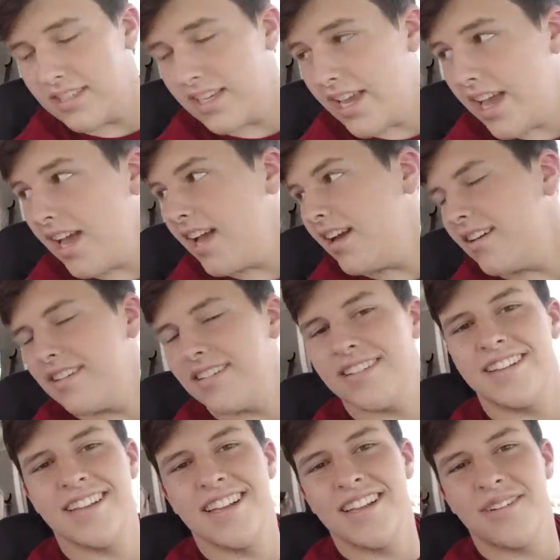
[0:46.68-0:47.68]
Yeah.
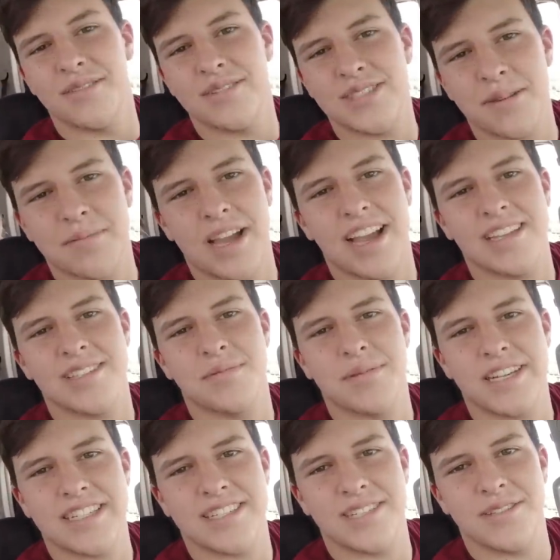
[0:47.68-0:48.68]
What's up, guys?
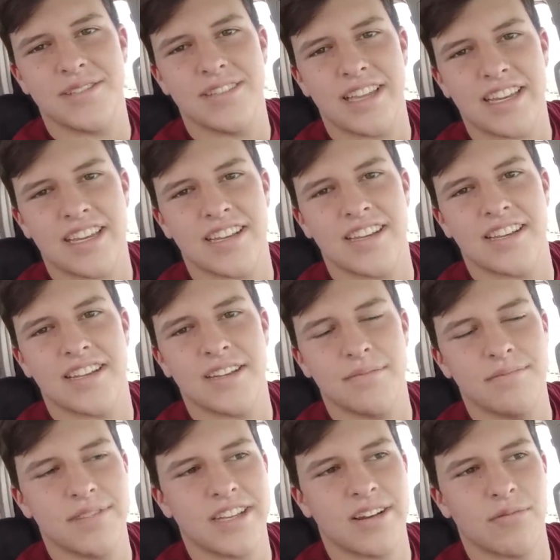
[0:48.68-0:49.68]
We get to do like a
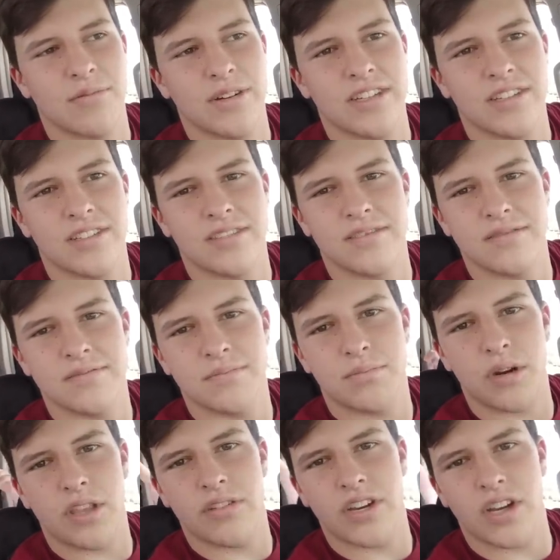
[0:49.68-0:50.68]
like a real
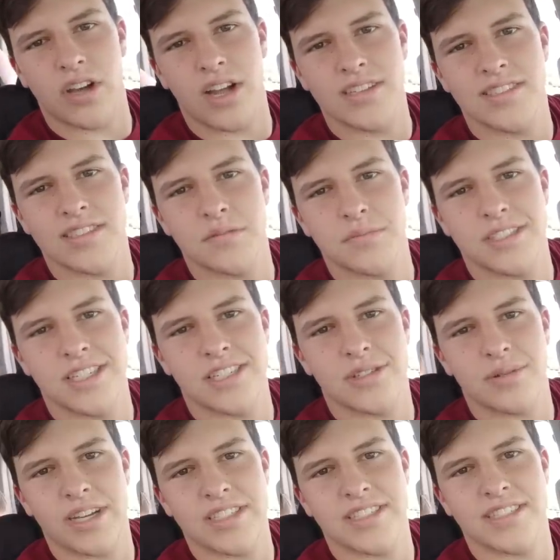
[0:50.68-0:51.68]
brothering autism
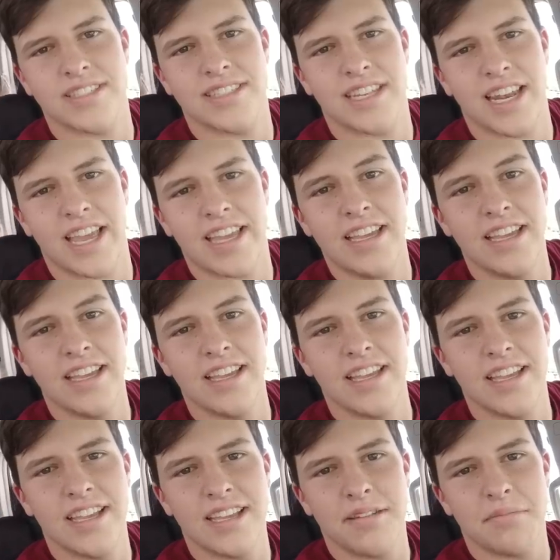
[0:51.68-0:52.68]
situation today.
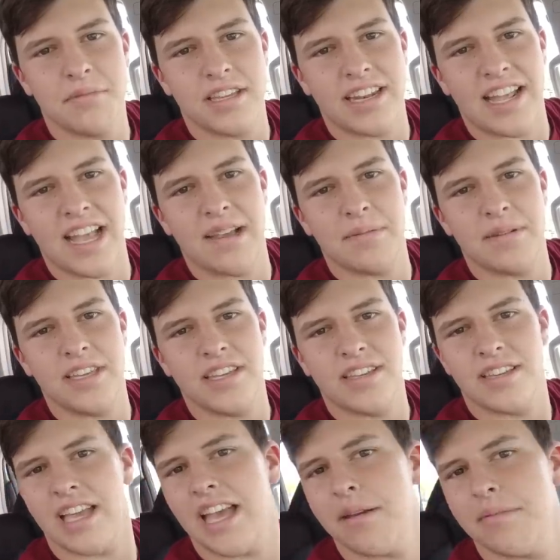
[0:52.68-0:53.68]
Me and Abbie.
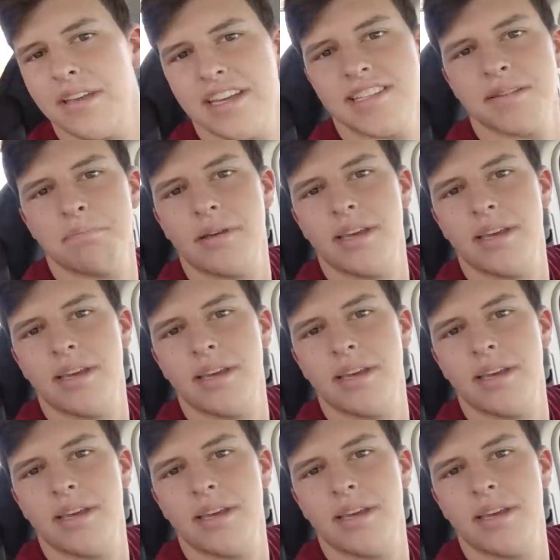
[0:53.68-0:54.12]
Abbie has a